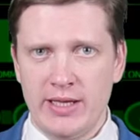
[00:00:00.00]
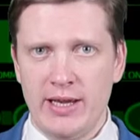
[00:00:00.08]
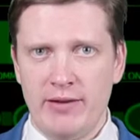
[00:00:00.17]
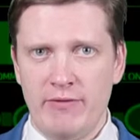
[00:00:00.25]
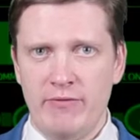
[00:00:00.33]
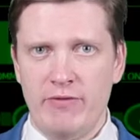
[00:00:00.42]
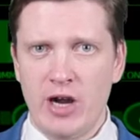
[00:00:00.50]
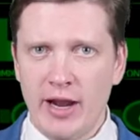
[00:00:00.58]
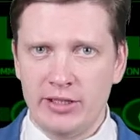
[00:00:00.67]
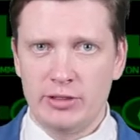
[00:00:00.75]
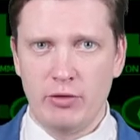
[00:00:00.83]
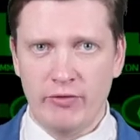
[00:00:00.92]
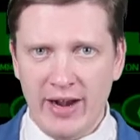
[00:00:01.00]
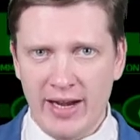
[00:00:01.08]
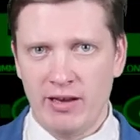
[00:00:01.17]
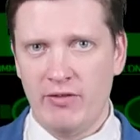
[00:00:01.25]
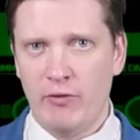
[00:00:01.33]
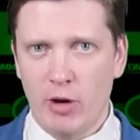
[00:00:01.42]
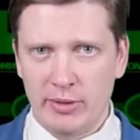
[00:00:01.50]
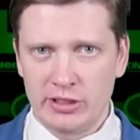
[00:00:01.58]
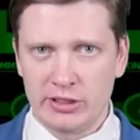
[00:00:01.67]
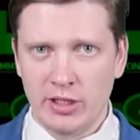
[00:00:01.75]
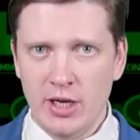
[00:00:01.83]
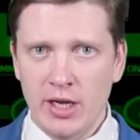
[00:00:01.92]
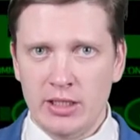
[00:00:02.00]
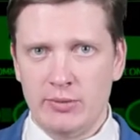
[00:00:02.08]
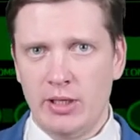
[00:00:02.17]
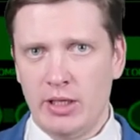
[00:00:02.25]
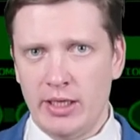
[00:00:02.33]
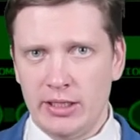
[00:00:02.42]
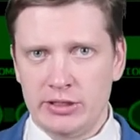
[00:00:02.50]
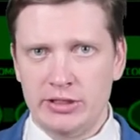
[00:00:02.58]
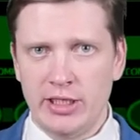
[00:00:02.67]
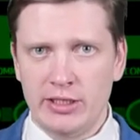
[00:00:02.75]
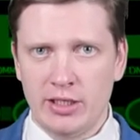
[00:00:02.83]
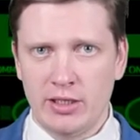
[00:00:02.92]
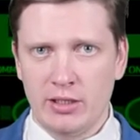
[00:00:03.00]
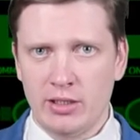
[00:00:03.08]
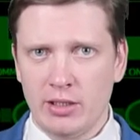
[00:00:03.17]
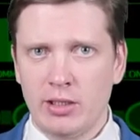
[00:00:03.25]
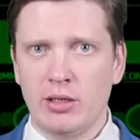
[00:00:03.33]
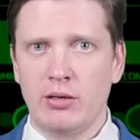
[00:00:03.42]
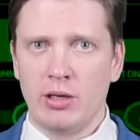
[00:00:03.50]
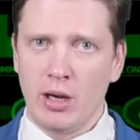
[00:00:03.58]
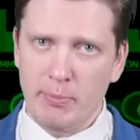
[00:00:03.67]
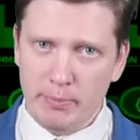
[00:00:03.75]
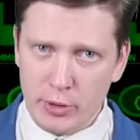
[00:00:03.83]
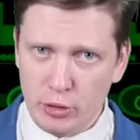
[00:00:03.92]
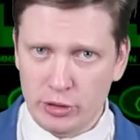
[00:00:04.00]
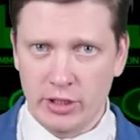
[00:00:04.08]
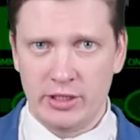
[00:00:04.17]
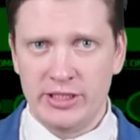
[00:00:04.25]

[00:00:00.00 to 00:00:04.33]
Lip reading: a variety of file formats, as well as general computer